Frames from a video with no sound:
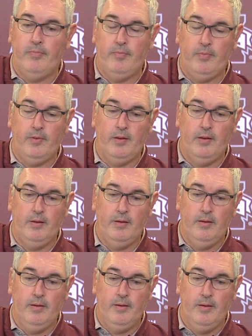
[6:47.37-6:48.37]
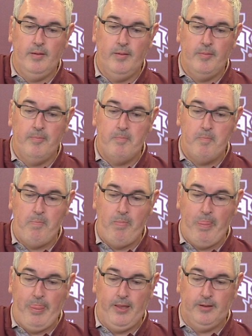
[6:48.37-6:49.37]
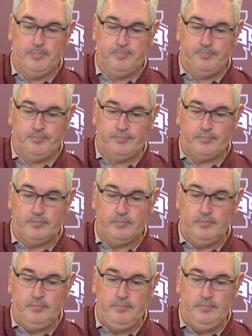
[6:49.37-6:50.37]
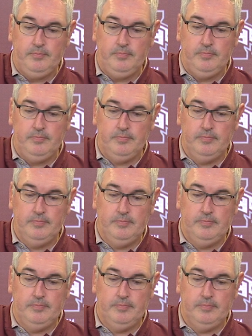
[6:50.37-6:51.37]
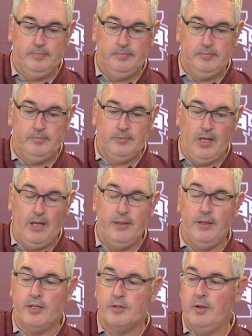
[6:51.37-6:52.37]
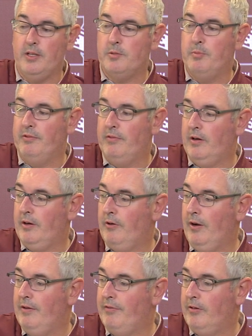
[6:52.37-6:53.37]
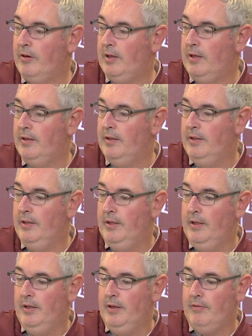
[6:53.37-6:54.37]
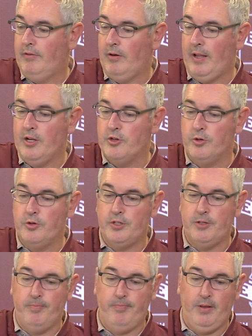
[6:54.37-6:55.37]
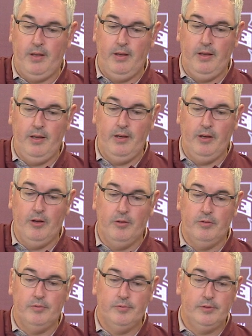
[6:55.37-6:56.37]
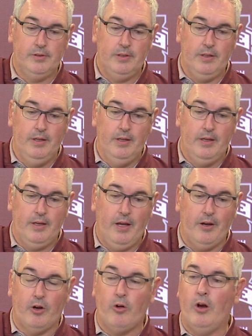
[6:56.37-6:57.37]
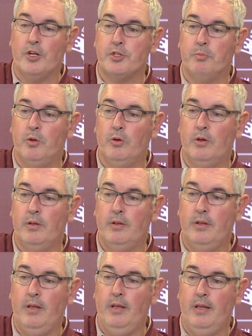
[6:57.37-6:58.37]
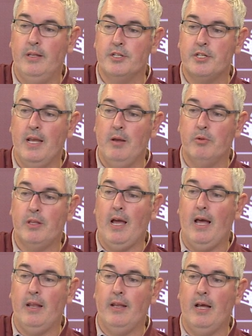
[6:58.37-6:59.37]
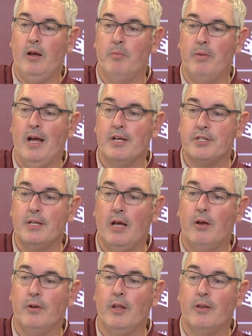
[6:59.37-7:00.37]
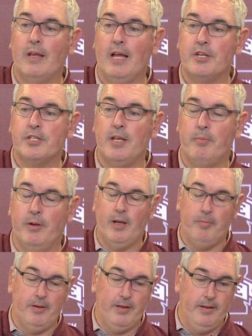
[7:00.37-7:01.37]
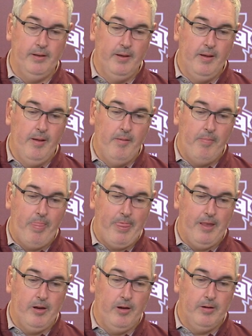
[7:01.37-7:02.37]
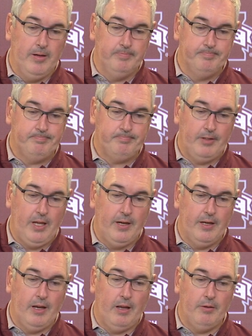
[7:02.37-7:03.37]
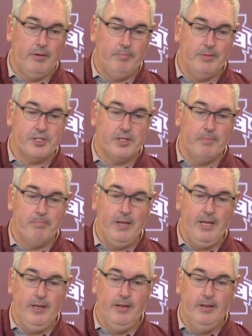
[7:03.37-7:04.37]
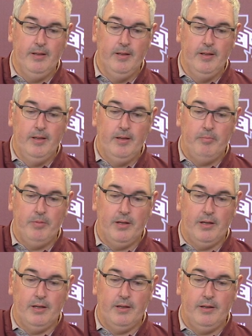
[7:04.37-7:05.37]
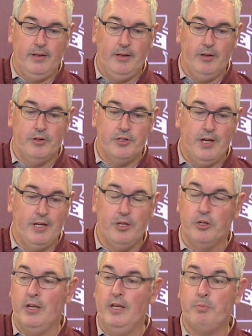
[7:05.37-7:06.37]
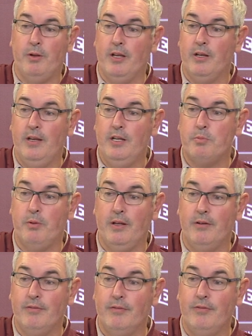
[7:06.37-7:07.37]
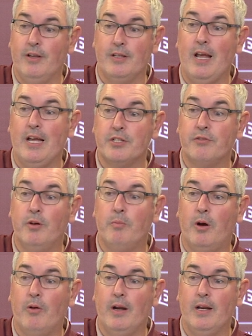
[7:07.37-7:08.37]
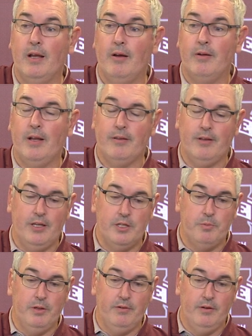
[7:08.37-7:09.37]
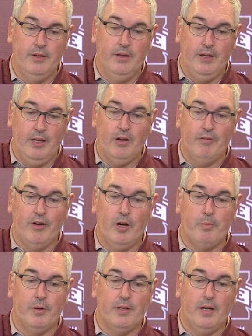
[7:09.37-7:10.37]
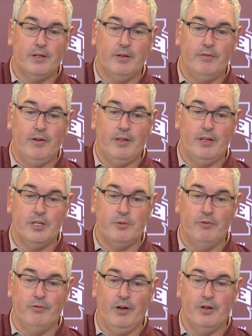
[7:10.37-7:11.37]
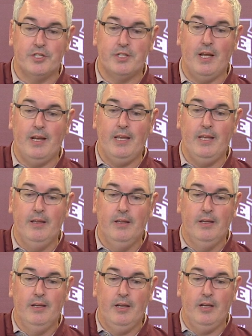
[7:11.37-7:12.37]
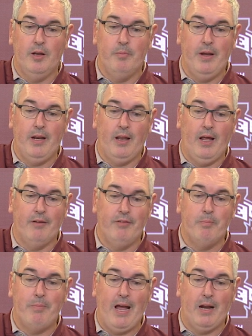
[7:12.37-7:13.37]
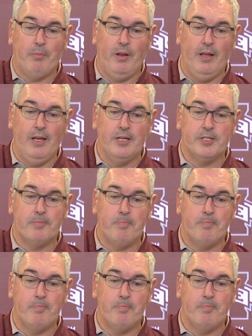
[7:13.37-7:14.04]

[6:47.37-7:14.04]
and kind of uh, I guess how those guys have stepped into that role with Cole out? no, I think it's, it's been very great for, uh, for Landrews and, and you know, kind of across the board in this game with Kylan out and Braxton out and other guys stepping and, you know, um, kind of not missing a beat. But uh, you know, JQ, he's playing he's playing fantastic football right now, and I think he's been you know very productive. I think he's been very steady. You know, made a lot of impact plays,